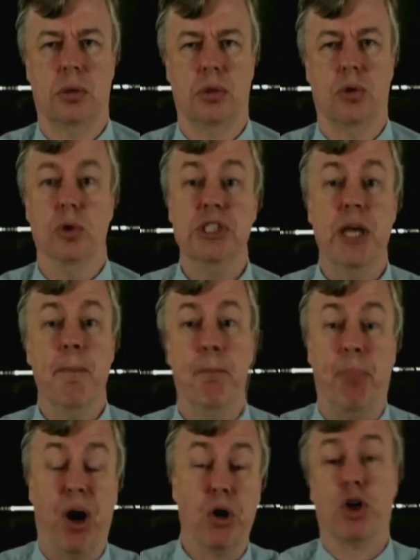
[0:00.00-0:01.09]
Was it
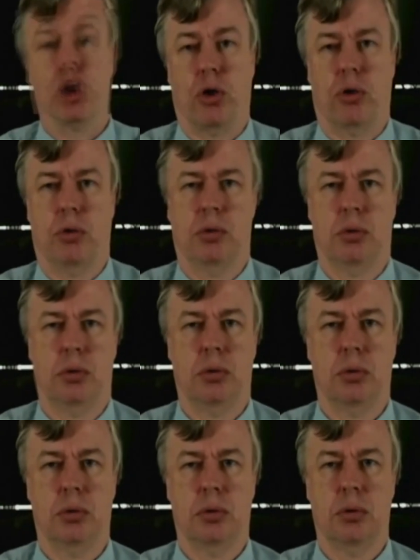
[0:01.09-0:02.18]
Barker?
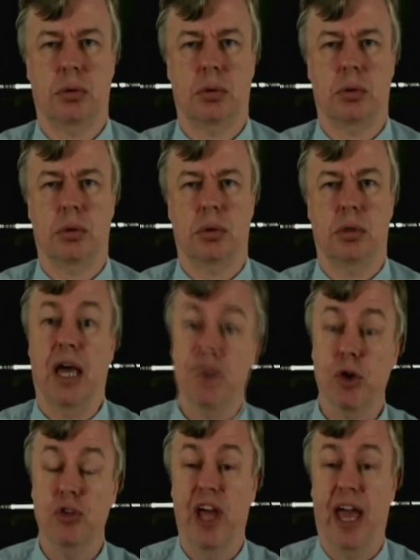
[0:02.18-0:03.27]
Ouch!
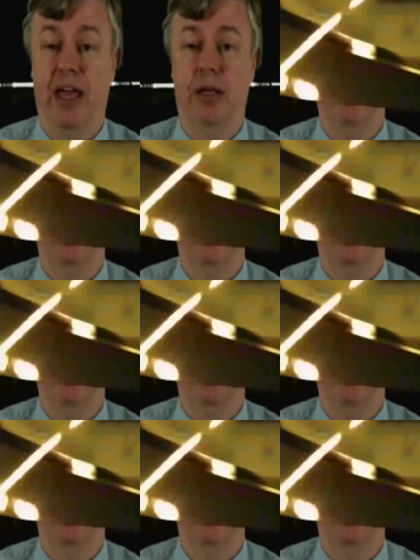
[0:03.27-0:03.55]
ouch.